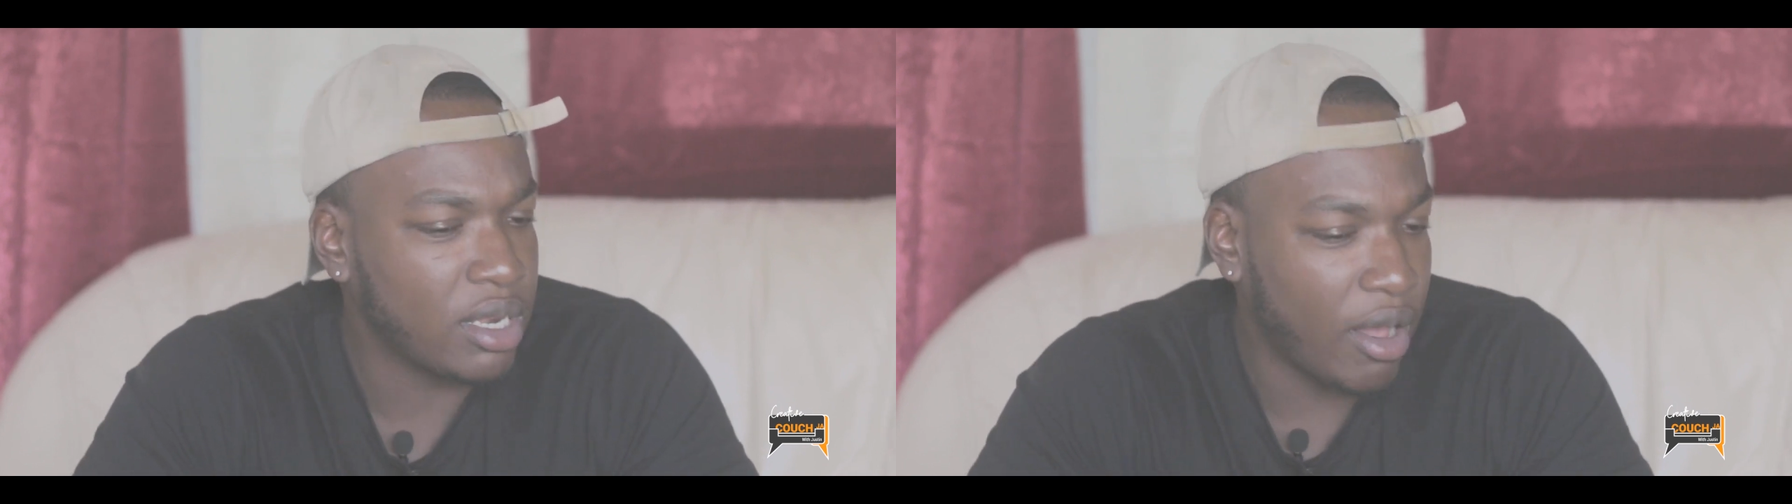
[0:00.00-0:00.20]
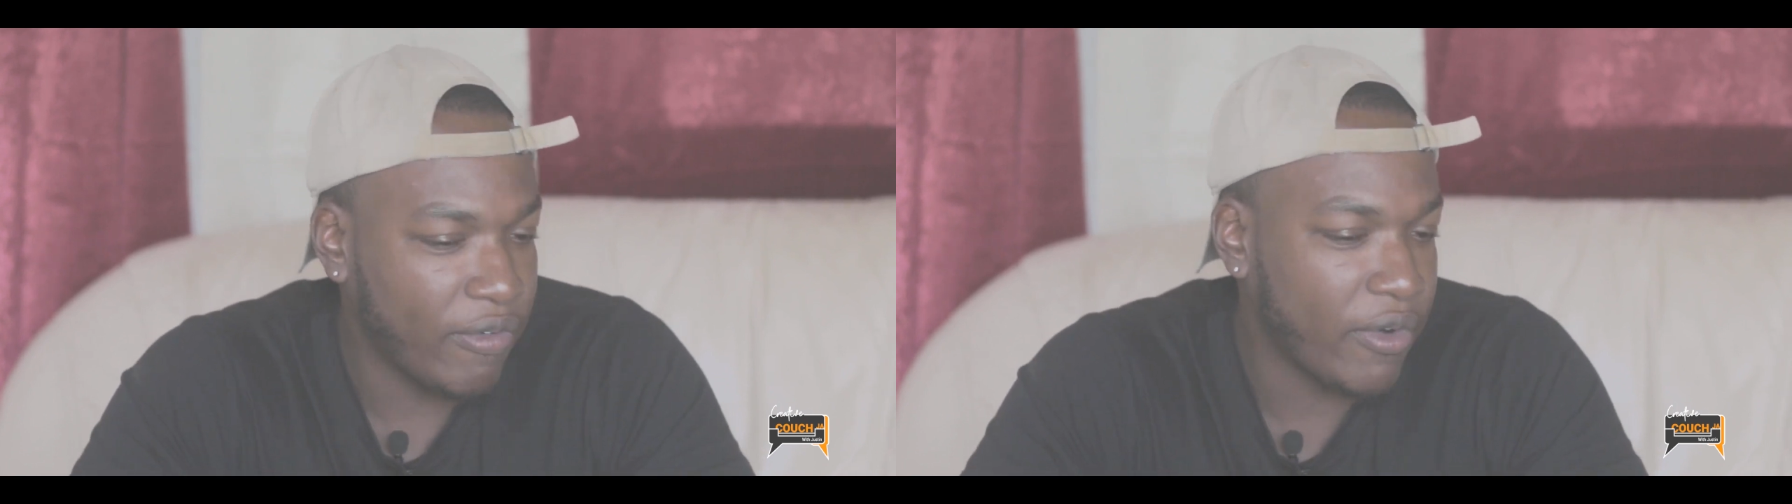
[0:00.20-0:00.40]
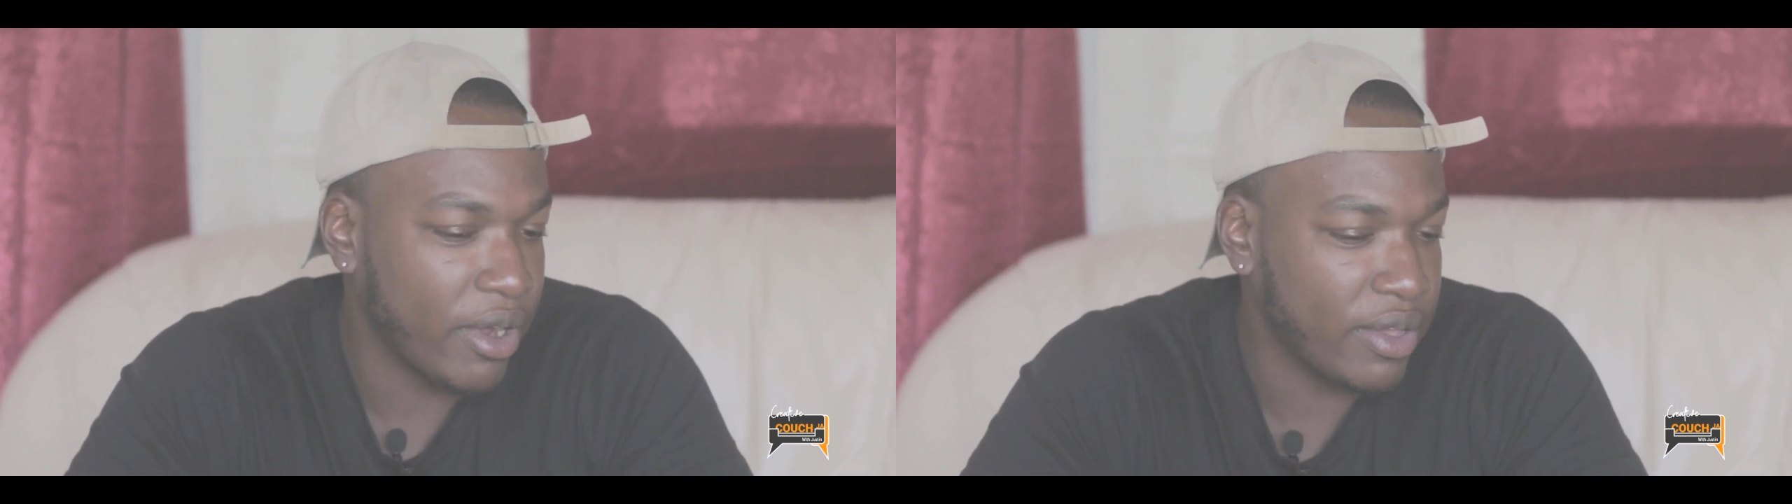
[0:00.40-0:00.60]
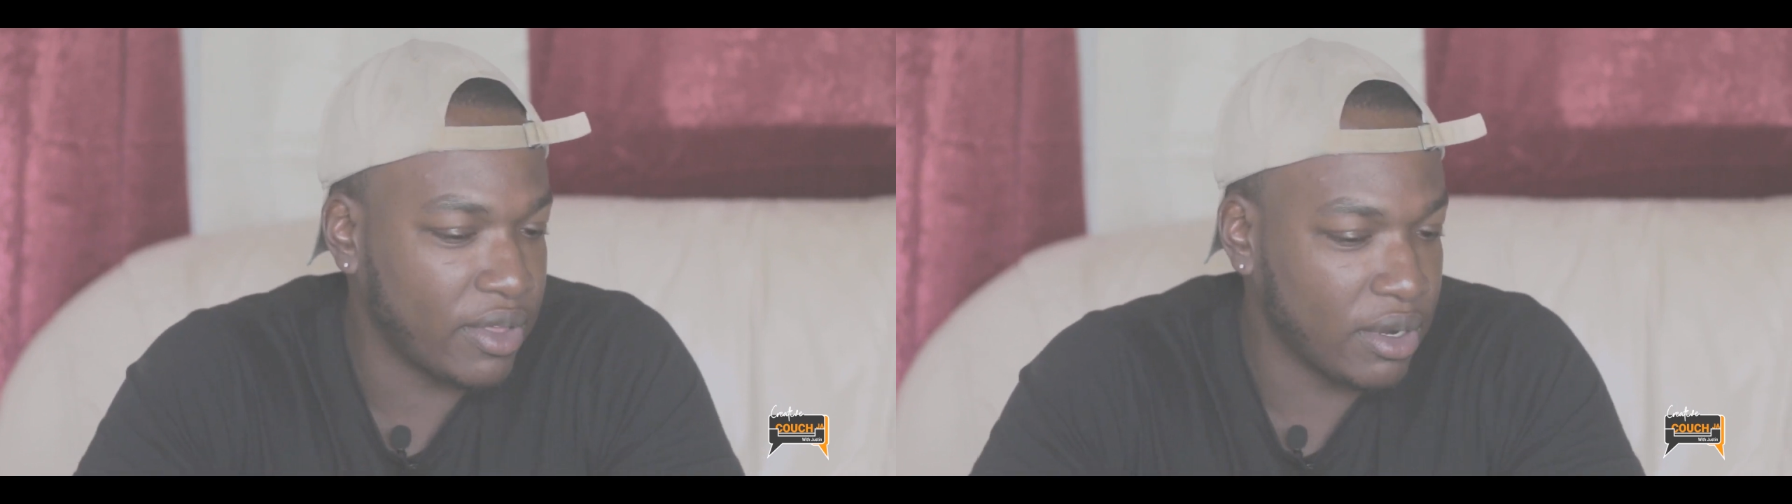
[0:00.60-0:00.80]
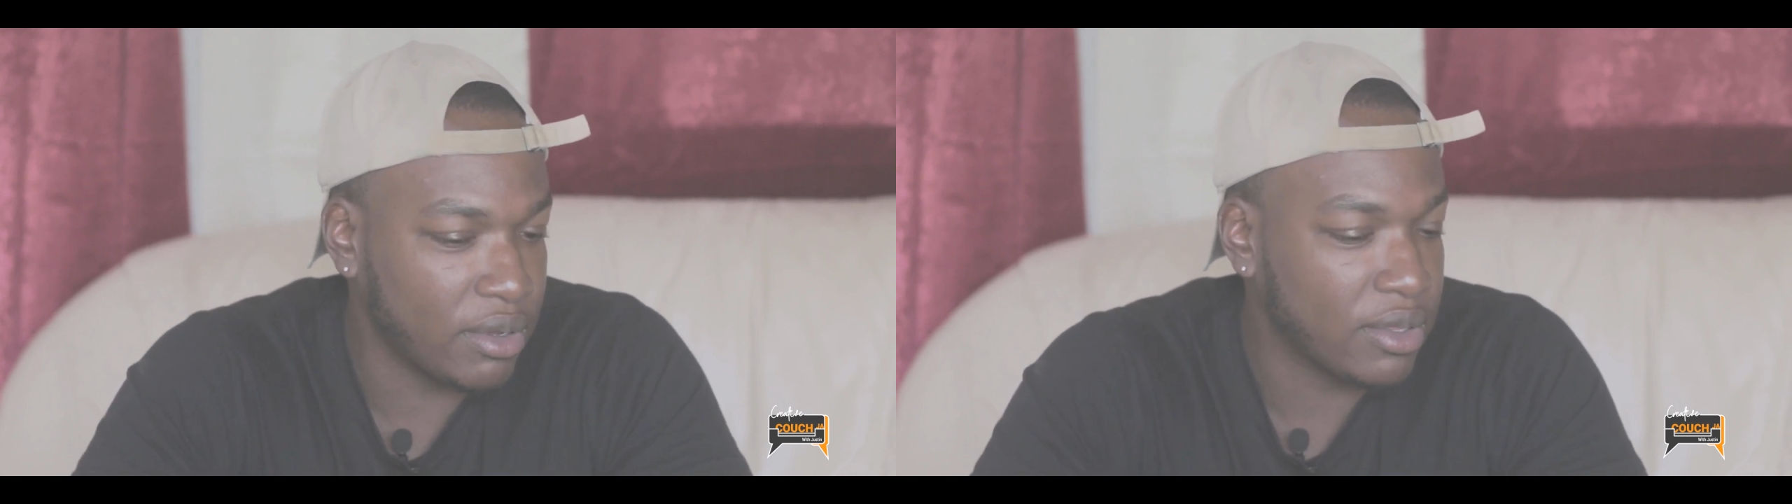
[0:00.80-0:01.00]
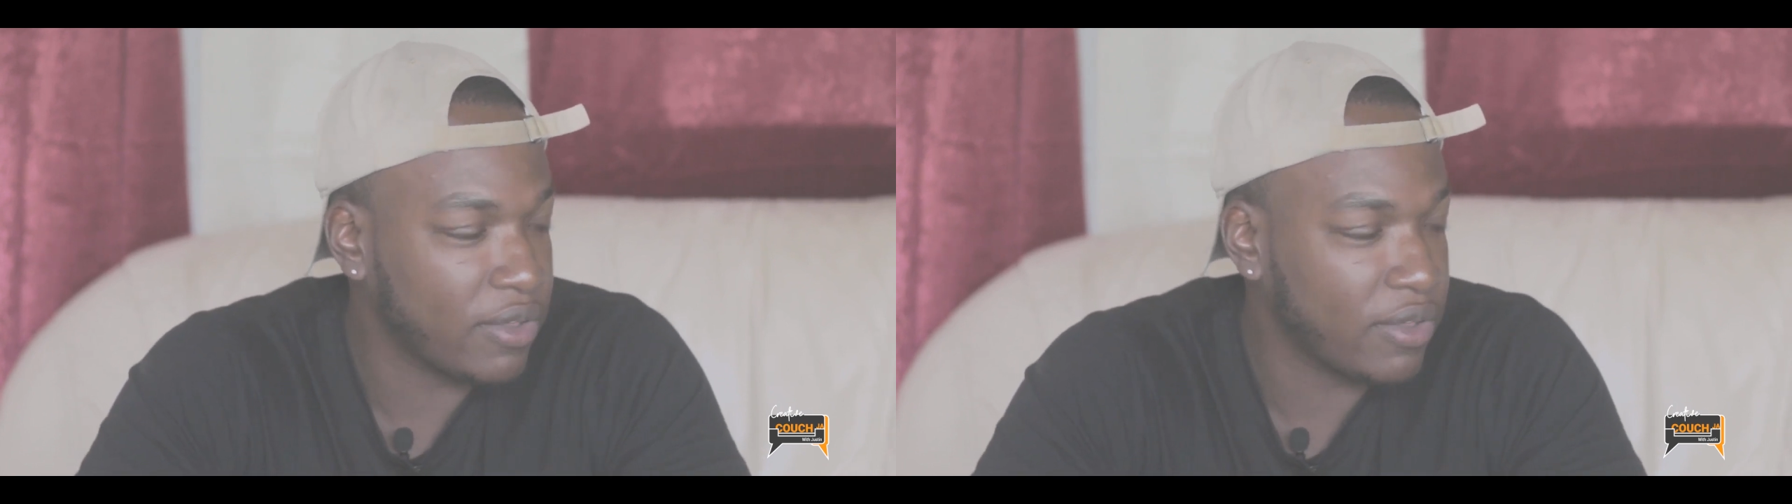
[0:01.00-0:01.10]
And of course,